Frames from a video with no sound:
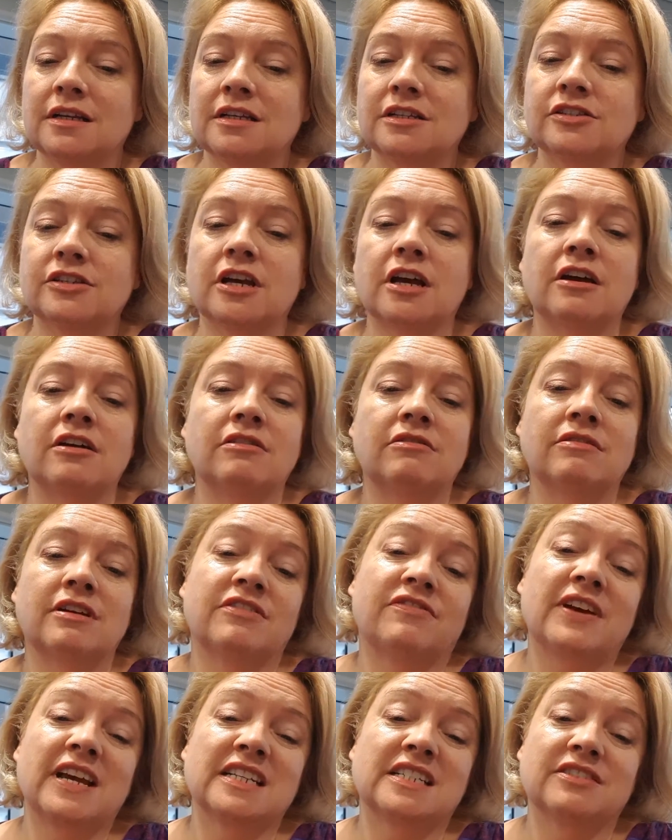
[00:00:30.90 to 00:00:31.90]
So
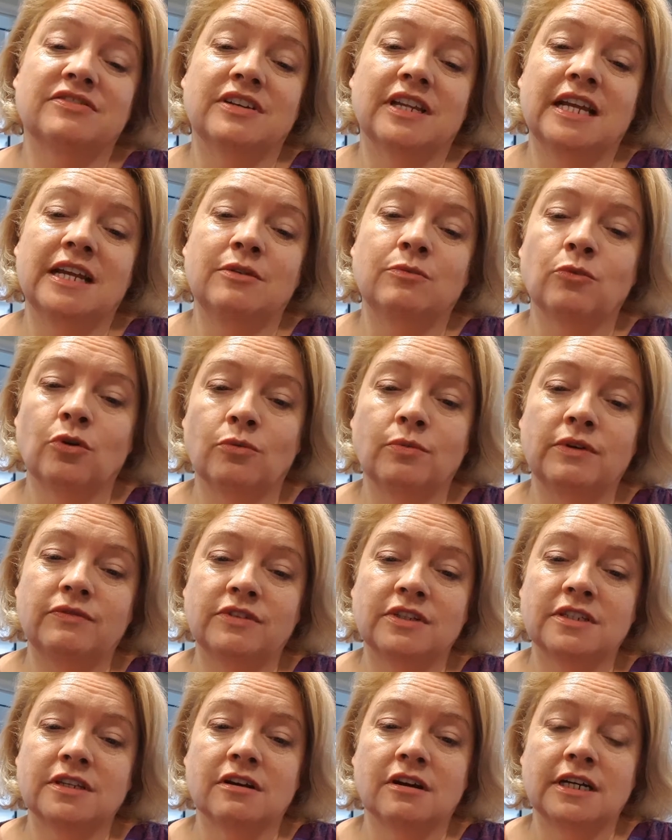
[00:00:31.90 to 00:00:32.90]
effectively what we've
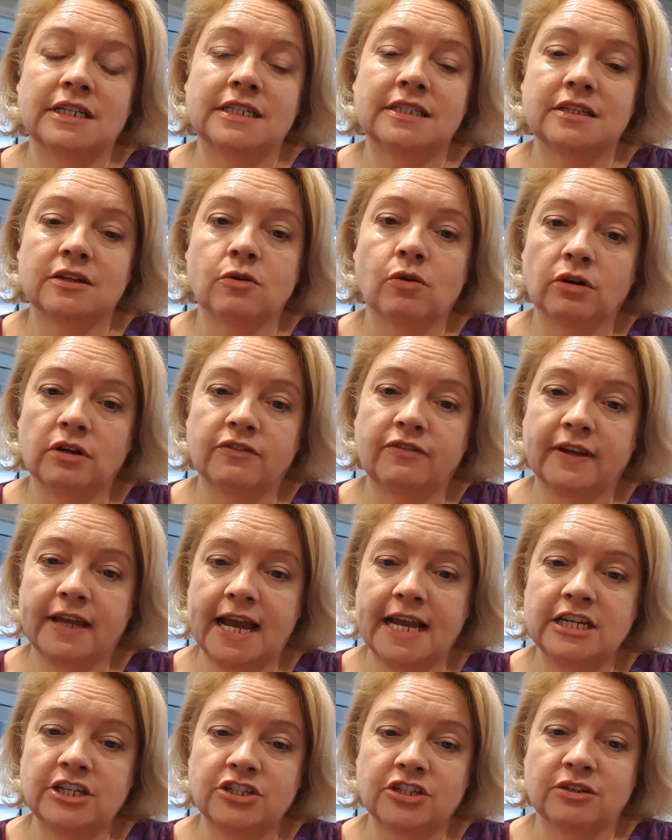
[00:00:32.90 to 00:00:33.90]
designed is a
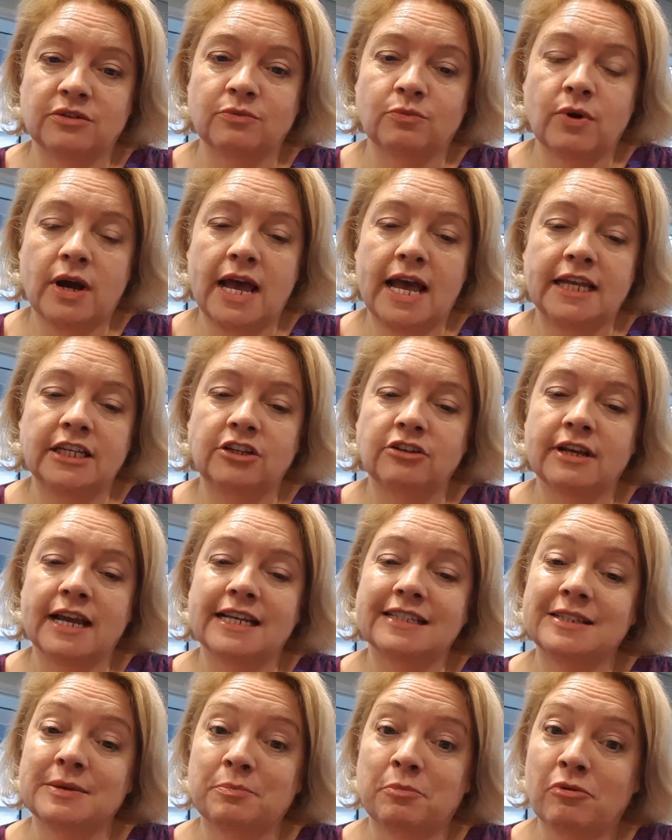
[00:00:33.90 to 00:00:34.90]
qualification where you
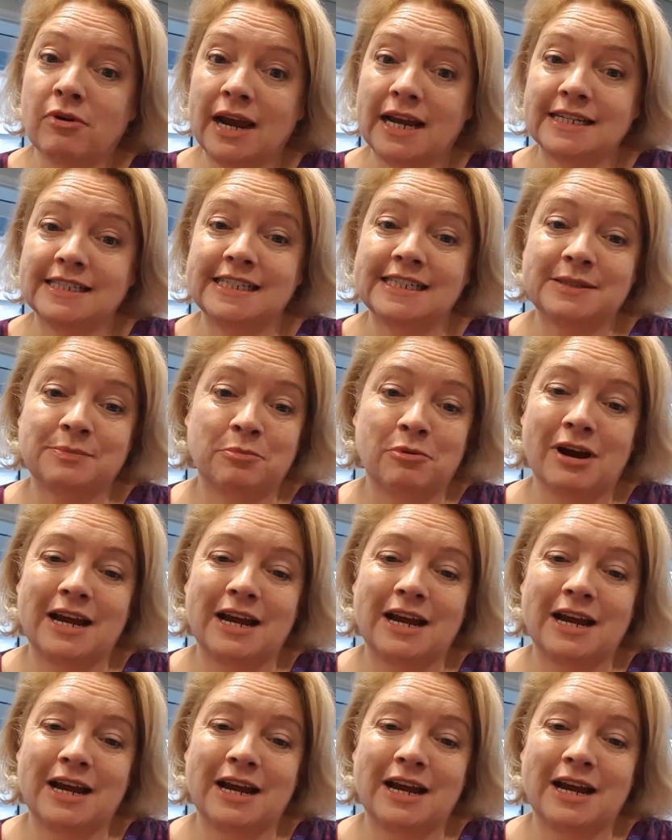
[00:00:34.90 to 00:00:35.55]
get to practice,